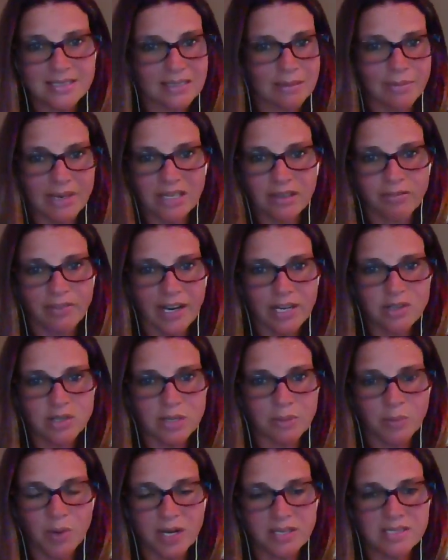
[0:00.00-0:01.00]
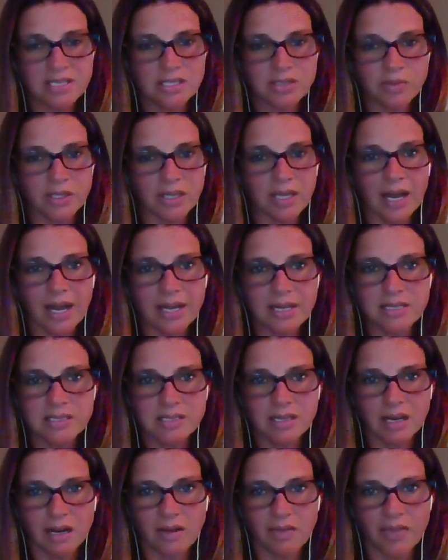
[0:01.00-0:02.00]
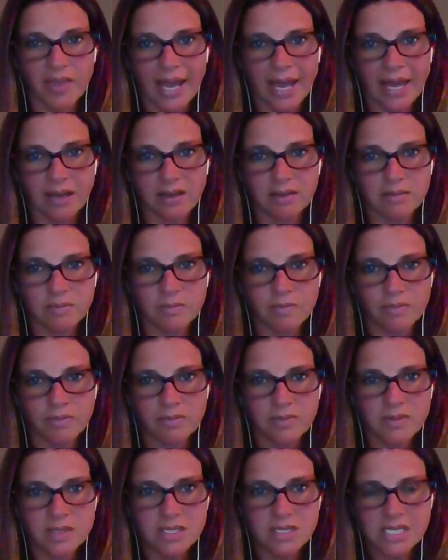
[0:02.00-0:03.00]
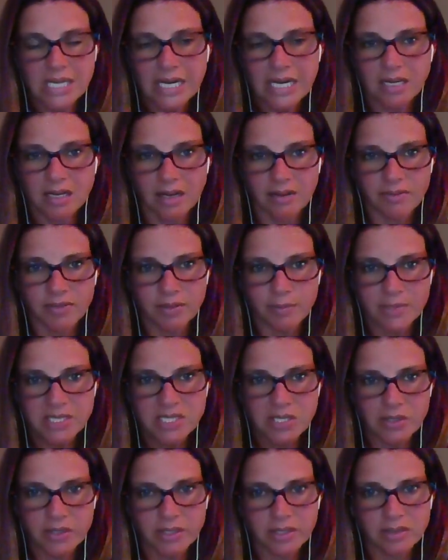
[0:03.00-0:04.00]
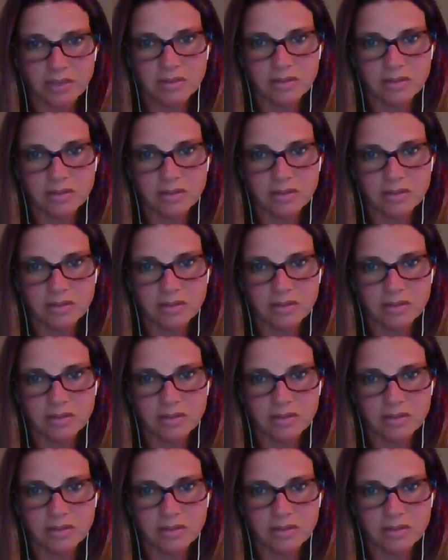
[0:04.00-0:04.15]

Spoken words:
the manufacturing process relies on that state of the material.